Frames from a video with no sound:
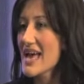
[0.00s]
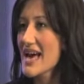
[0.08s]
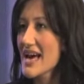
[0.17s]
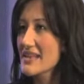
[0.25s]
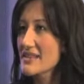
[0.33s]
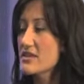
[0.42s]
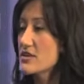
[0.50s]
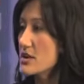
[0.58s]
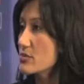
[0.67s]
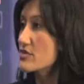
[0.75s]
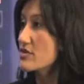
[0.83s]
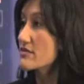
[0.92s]
at the
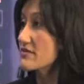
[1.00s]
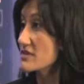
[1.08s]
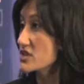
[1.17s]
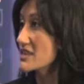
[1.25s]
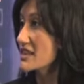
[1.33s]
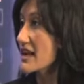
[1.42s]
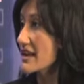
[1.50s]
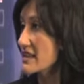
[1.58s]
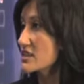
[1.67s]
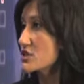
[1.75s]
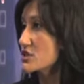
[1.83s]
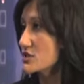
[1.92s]
number of GI
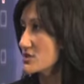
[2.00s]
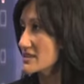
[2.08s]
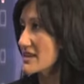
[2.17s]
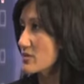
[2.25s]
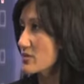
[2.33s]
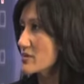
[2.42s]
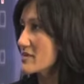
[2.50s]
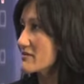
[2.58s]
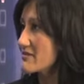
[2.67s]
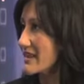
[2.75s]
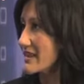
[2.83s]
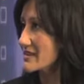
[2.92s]
issues that women
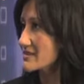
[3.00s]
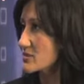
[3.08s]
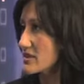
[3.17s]
face,